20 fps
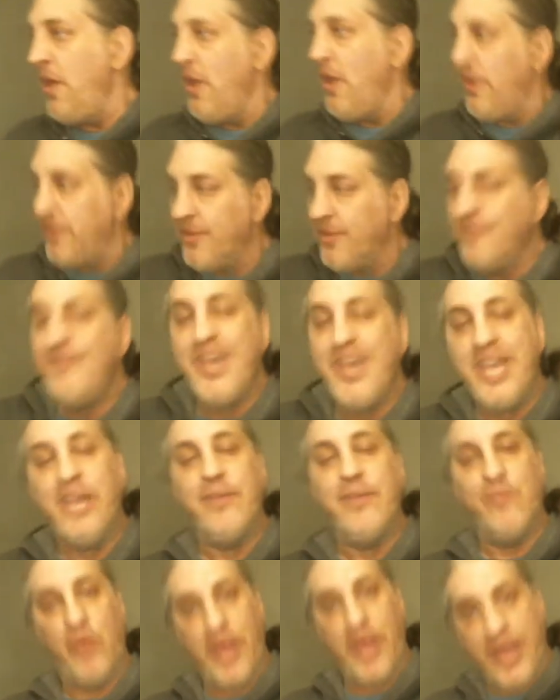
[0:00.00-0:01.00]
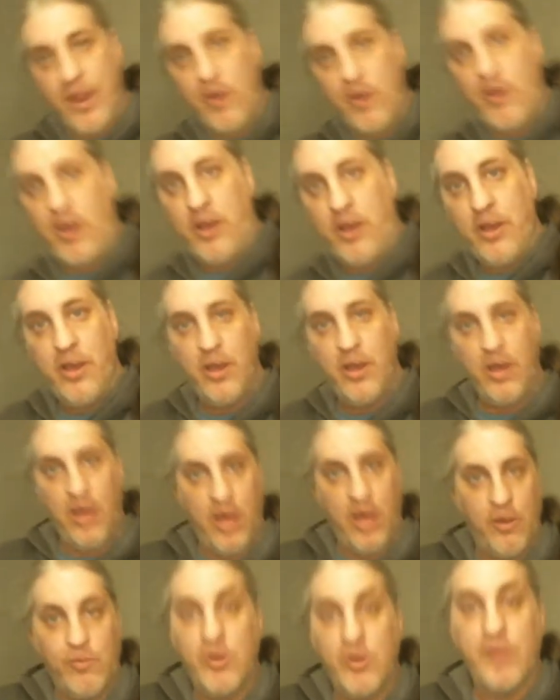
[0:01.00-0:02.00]
the medieval era,
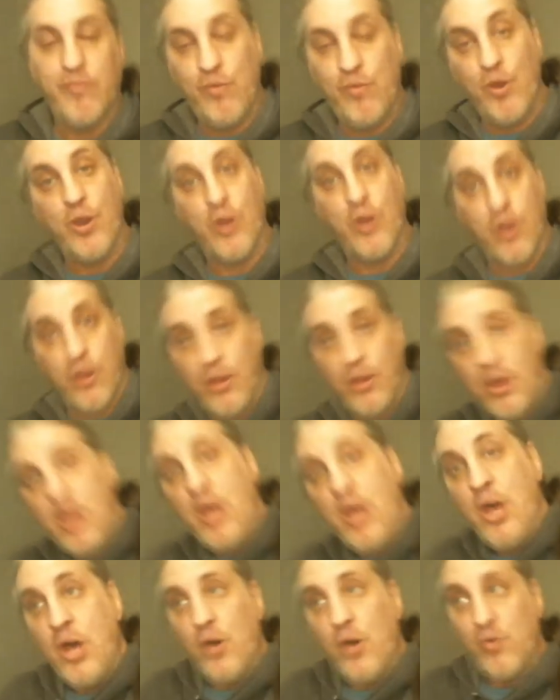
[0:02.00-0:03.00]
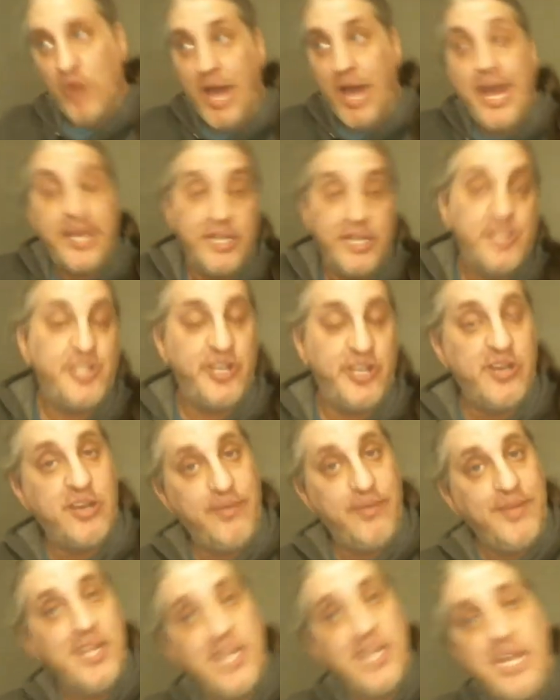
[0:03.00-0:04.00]
what I consider to
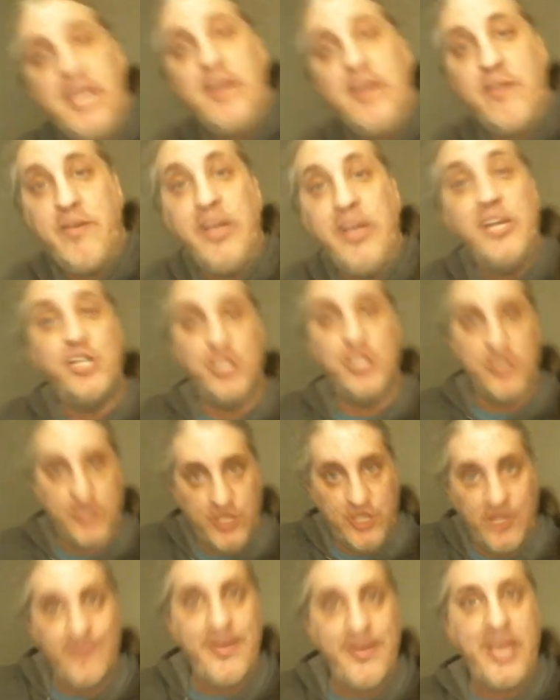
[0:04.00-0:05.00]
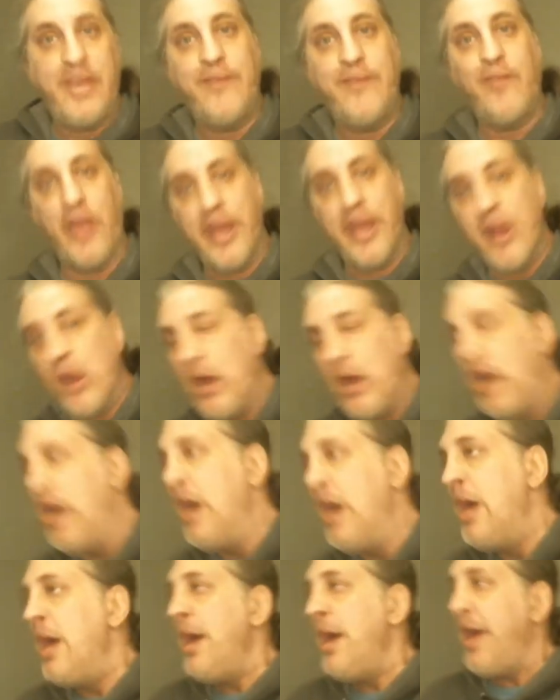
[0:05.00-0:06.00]
be the key features of the medieval era,
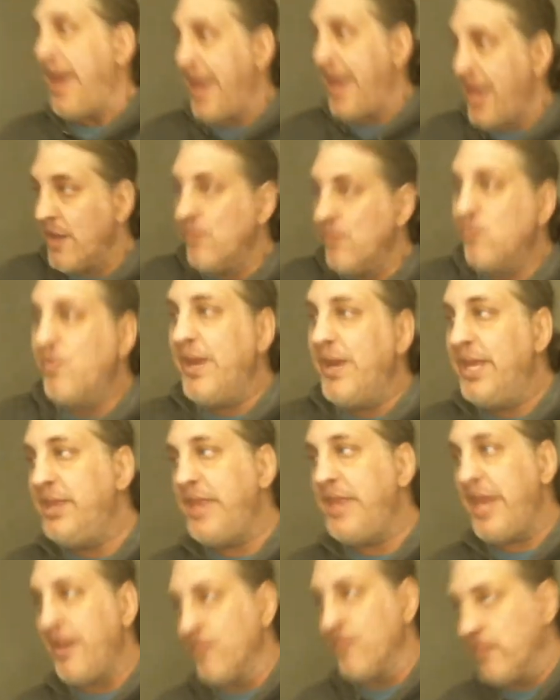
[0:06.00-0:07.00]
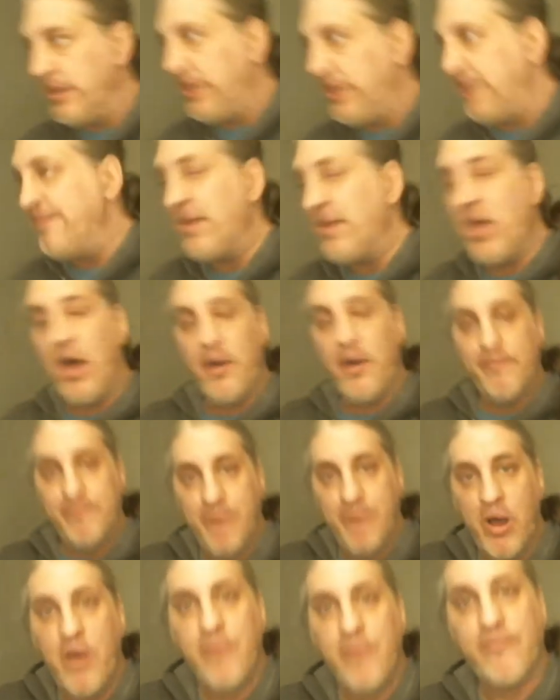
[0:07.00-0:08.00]
and when they really become
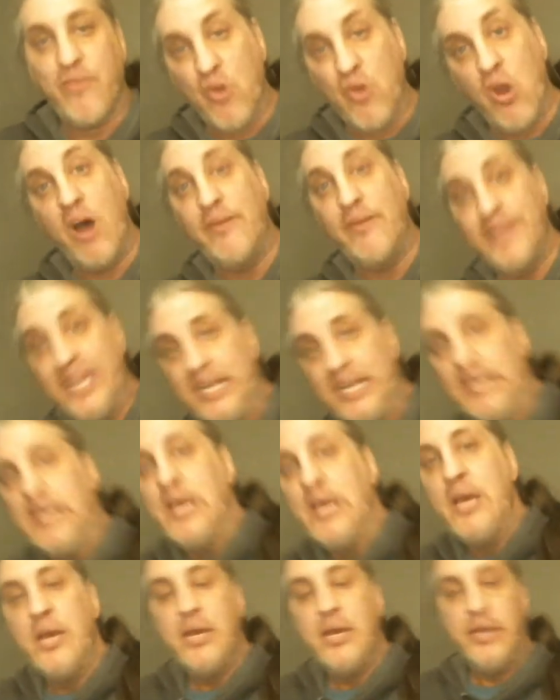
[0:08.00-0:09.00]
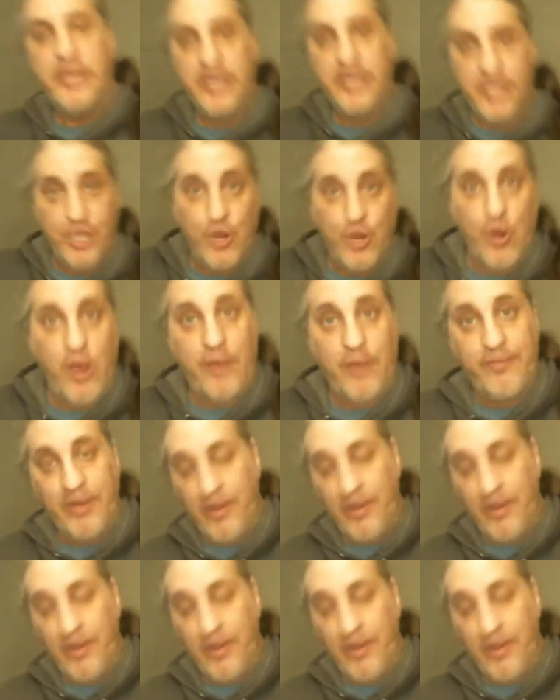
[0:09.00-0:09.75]
prominent in Europe.